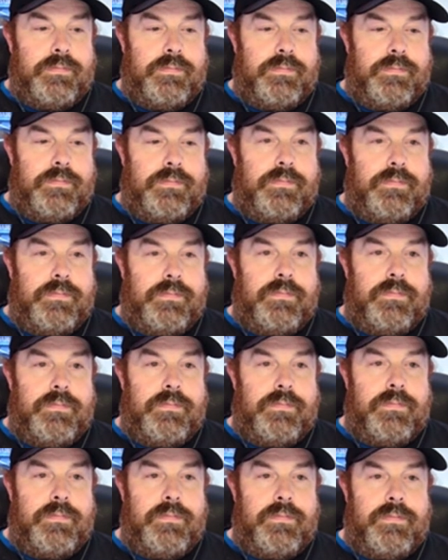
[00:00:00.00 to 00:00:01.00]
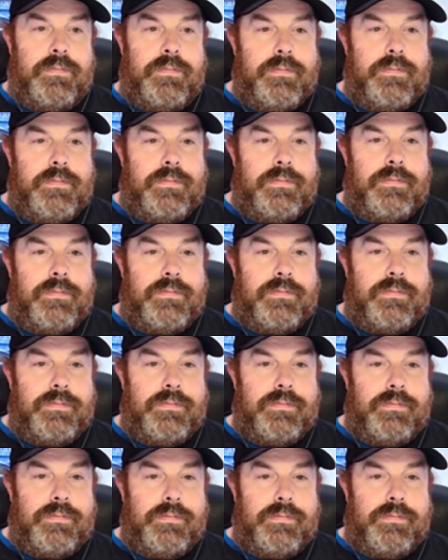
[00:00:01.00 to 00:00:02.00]

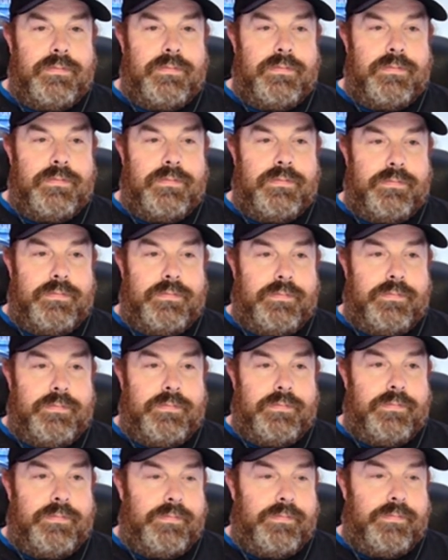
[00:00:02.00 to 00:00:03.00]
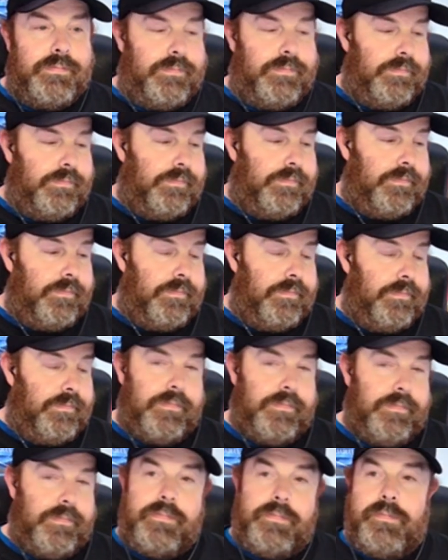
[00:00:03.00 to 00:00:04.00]

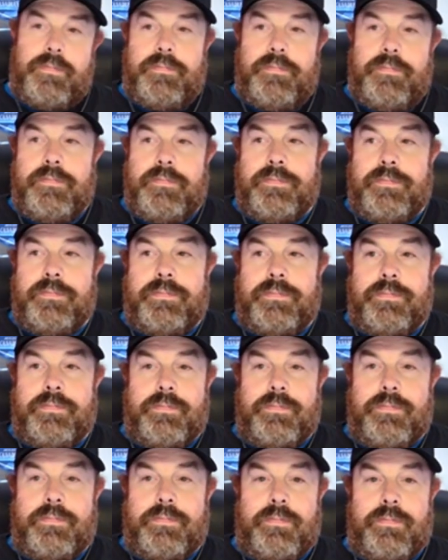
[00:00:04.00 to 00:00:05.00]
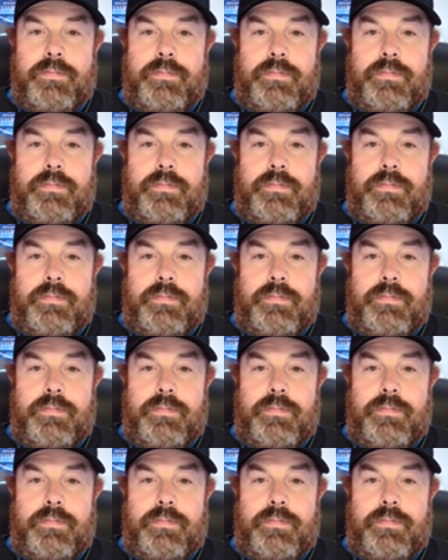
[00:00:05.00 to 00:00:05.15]
This person isn't speaking.